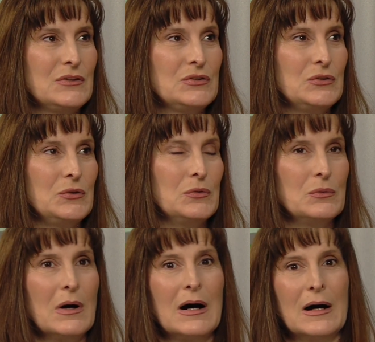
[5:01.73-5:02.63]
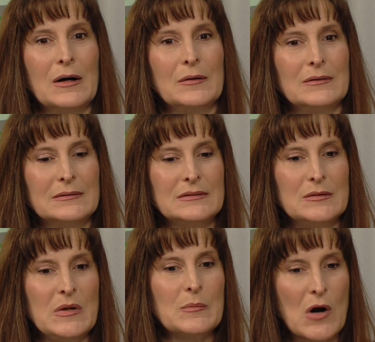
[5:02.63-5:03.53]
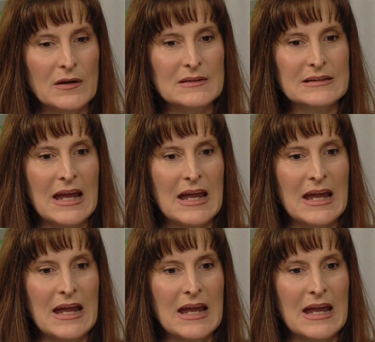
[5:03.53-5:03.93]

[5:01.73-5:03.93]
to be a part of this